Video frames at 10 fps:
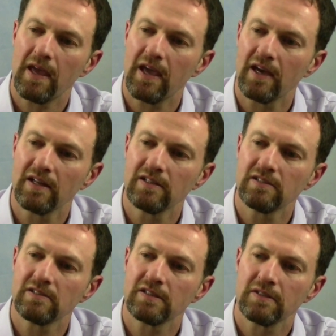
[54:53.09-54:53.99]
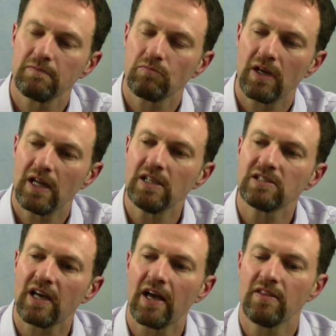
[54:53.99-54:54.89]
and any
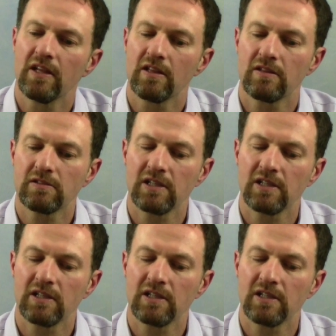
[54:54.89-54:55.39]
sign that